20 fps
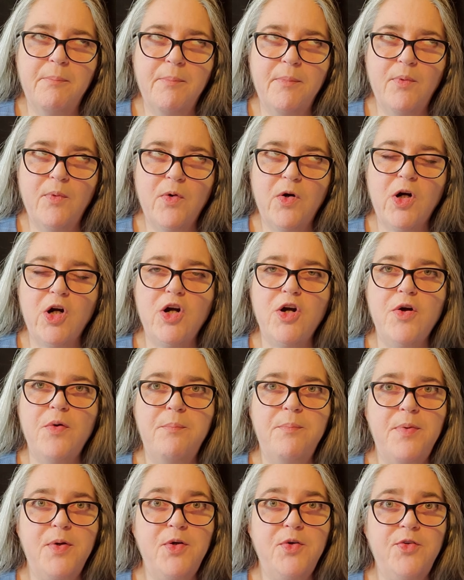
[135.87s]
more
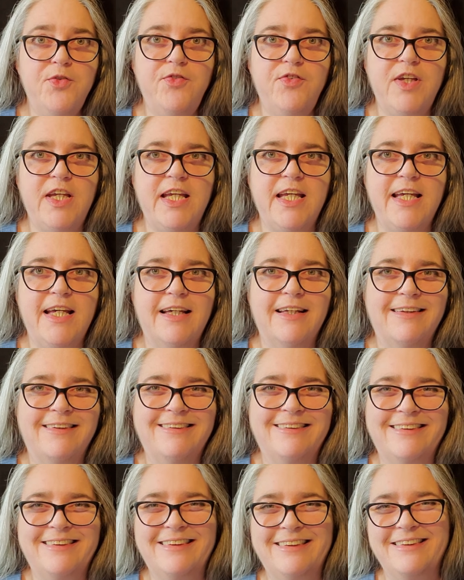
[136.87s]
poofy,
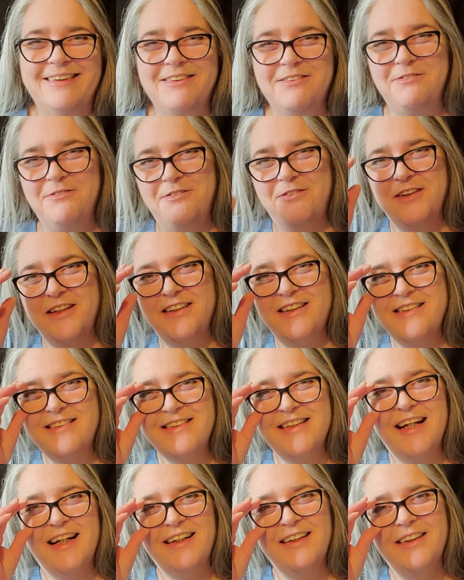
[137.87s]
very
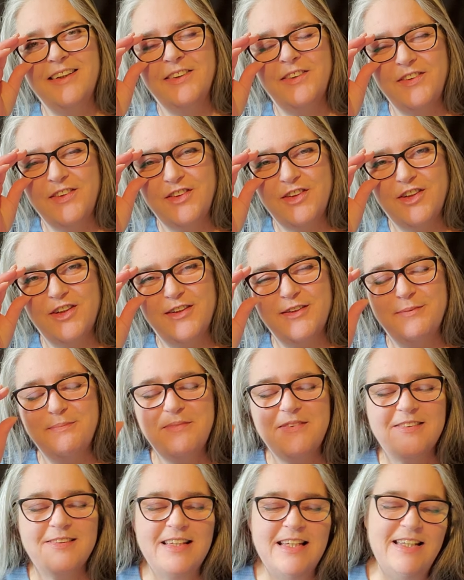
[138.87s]
technical
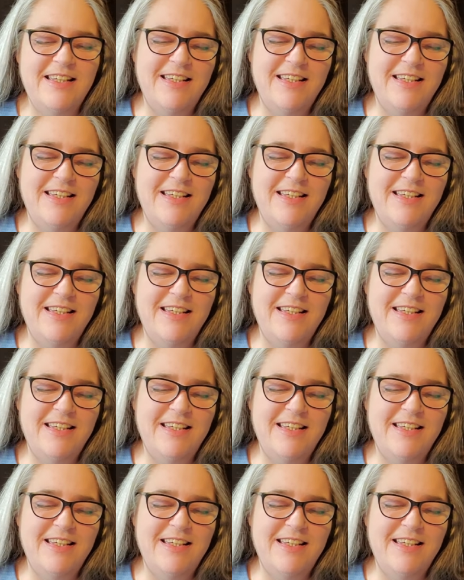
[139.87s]
terms,